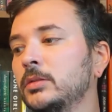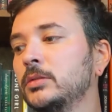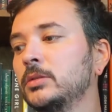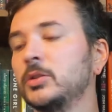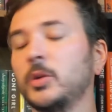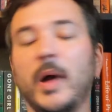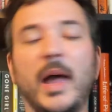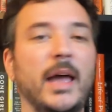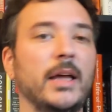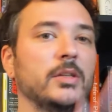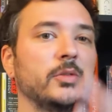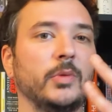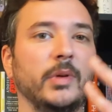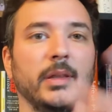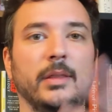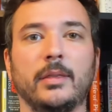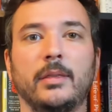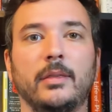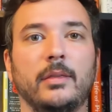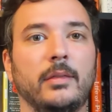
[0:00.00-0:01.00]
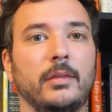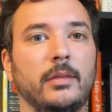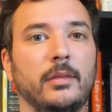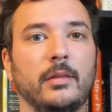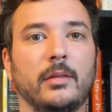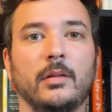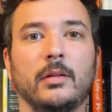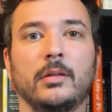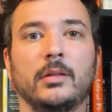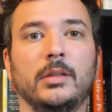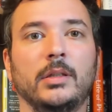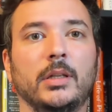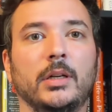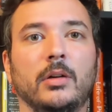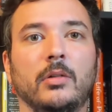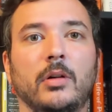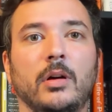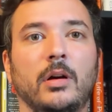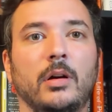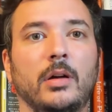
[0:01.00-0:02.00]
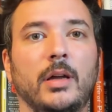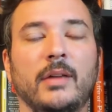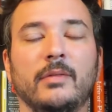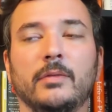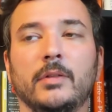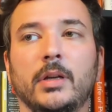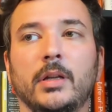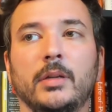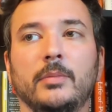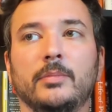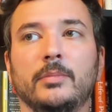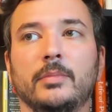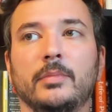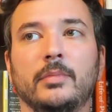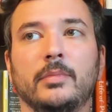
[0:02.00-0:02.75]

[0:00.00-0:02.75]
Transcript: So as with you know every